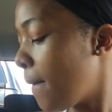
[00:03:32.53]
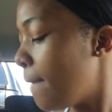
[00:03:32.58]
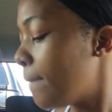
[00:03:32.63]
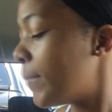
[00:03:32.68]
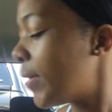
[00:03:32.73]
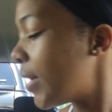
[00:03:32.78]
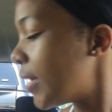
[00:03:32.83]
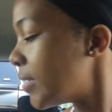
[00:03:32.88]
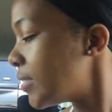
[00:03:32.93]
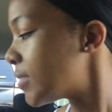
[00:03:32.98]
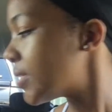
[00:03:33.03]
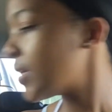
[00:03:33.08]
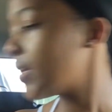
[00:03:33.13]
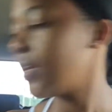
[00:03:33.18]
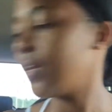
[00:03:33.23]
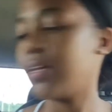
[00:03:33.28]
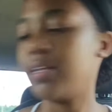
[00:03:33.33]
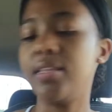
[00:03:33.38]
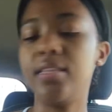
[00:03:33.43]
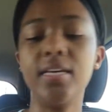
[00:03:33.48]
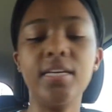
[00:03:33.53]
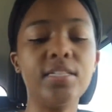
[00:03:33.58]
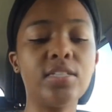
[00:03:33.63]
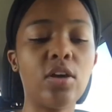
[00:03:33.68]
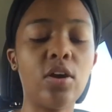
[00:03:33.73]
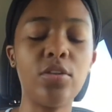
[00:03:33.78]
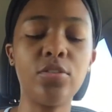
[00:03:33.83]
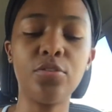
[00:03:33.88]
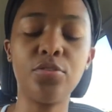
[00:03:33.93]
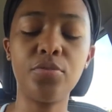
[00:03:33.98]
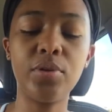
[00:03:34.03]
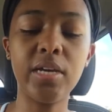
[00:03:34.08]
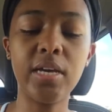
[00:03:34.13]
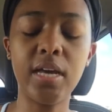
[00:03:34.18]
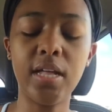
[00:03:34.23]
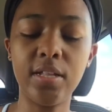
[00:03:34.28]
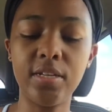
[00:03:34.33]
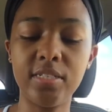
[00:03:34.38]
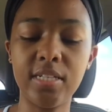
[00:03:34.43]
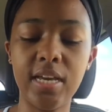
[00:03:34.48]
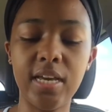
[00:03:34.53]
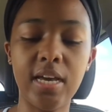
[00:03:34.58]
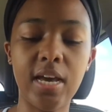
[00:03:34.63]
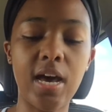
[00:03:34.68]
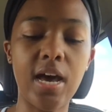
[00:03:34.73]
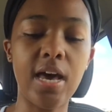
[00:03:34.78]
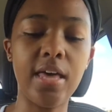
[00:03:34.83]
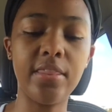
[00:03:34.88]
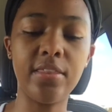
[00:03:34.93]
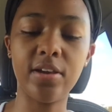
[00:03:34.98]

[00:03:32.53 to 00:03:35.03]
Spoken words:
But these are the 3 colors I got.